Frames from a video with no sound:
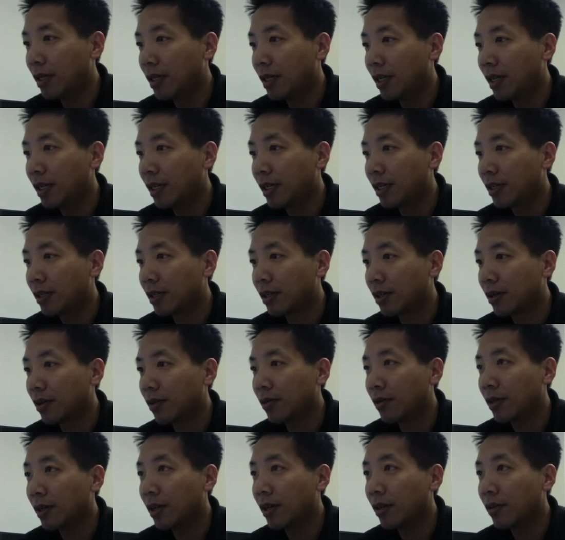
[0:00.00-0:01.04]
that doesn't go
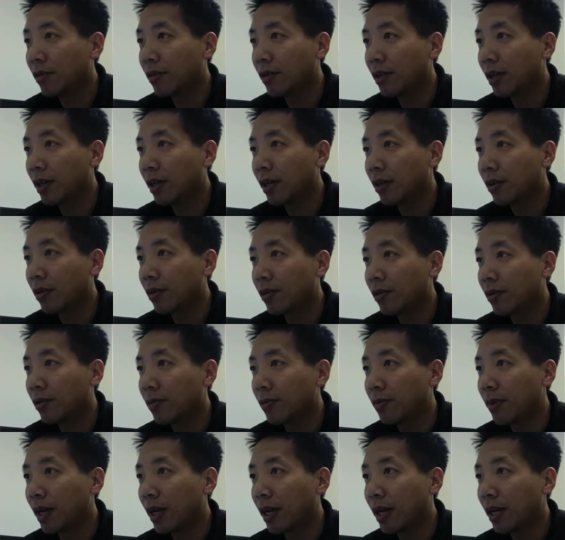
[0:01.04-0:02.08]
there. That goes
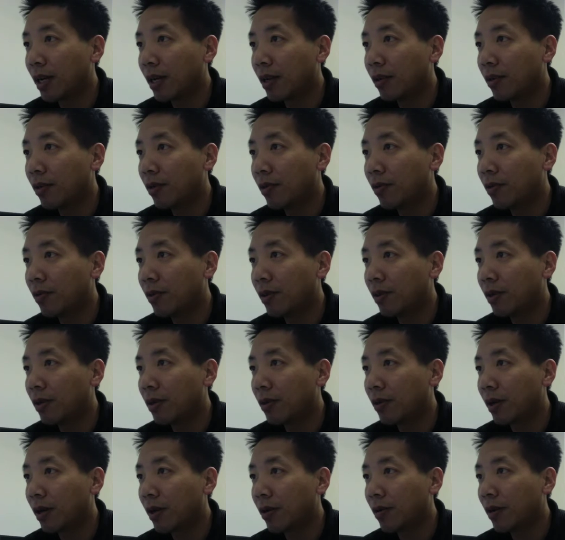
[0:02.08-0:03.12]
back into this
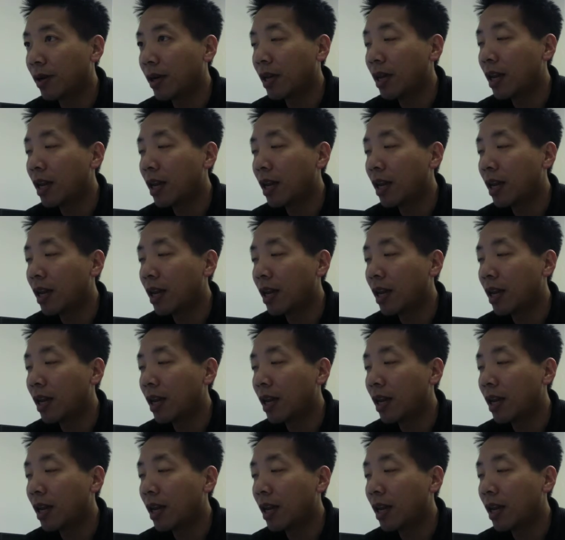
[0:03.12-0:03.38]
directory.